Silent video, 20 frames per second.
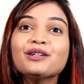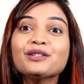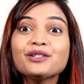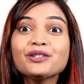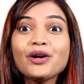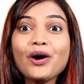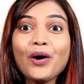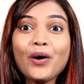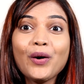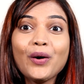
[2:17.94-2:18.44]

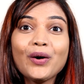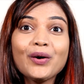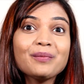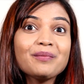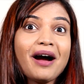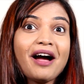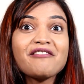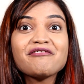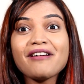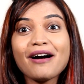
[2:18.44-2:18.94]
So
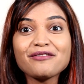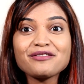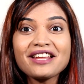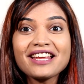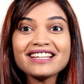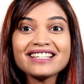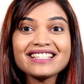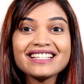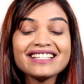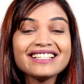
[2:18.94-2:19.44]
my
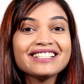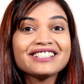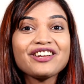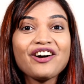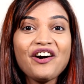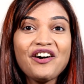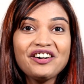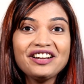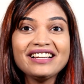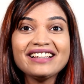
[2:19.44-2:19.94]
foundation is
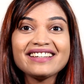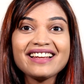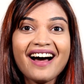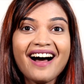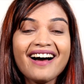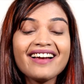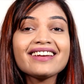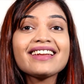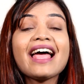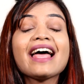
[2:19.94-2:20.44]
all
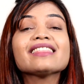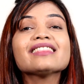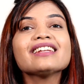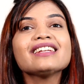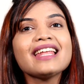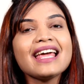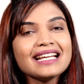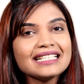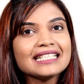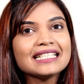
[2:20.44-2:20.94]
done, and
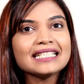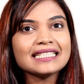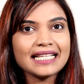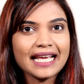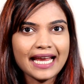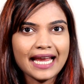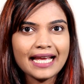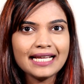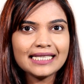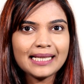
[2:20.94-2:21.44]
the next
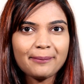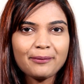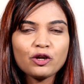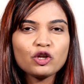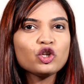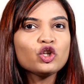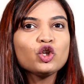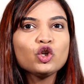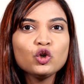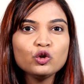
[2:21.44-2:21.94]
thing is I'm
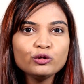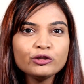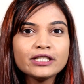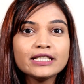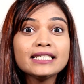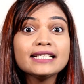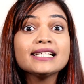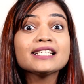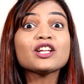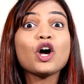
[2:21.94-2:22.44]
going to
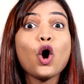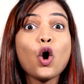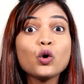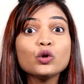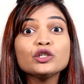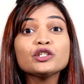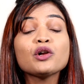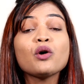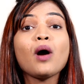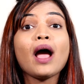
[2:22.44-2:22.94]
use this
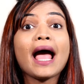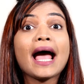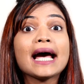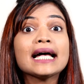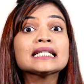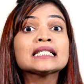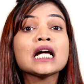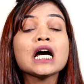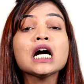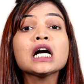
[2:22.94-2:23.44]
also
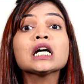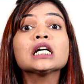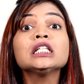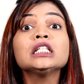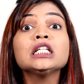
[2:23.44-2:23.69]
as a